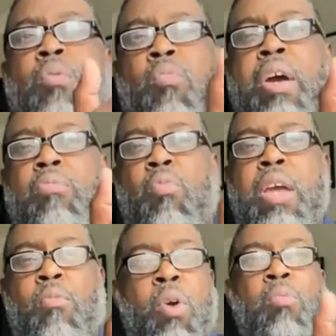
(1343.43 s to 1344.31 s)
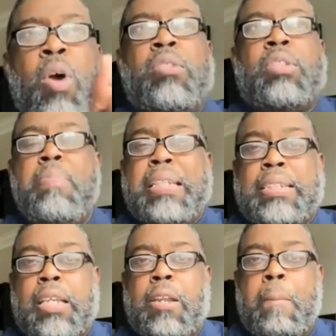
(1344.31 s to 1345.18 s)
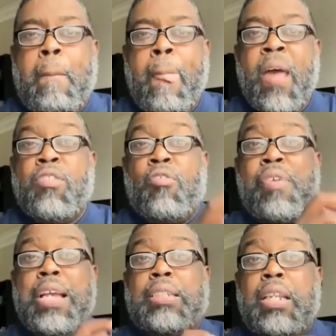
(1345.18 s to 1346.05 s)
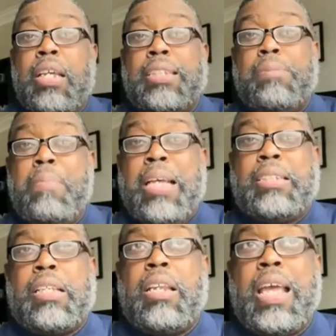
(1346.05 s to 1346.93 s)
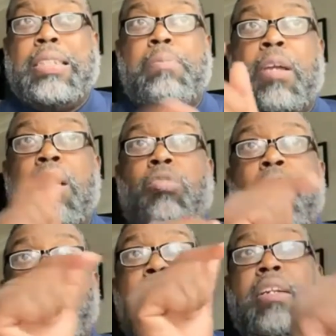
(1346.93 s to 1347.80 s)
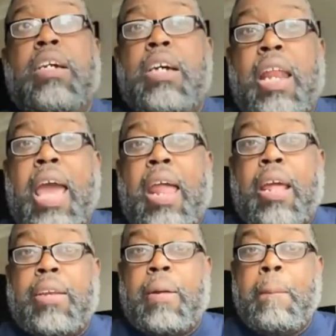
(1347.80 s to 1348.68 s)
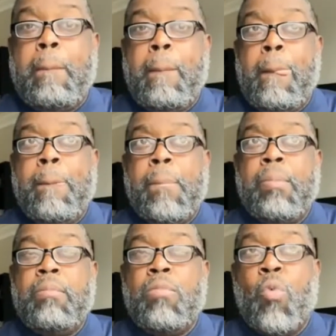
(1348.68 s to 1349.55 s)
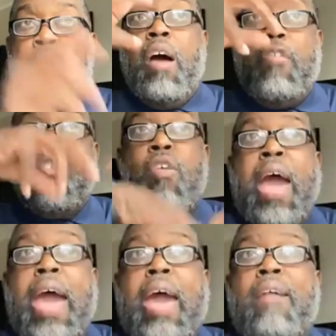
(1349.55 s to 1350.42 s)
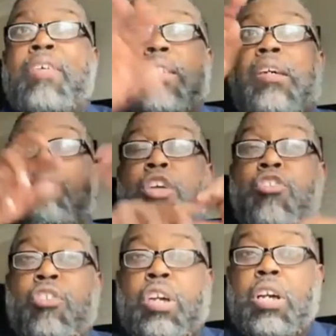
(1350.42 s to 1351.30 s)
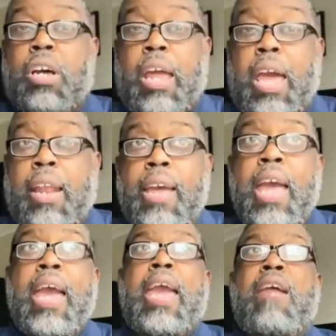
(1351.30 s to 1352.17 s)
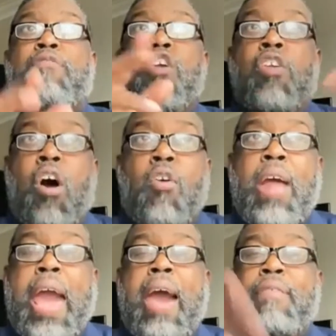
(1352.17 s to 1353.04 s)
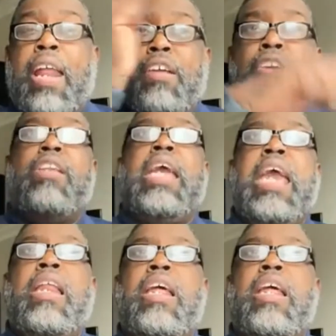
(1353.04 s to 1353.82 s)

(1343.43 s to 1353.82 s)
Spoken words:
with what's missing. The reason it's missing is because we're not good at it. Whatever you have is something you're good at. If you don't have it and you need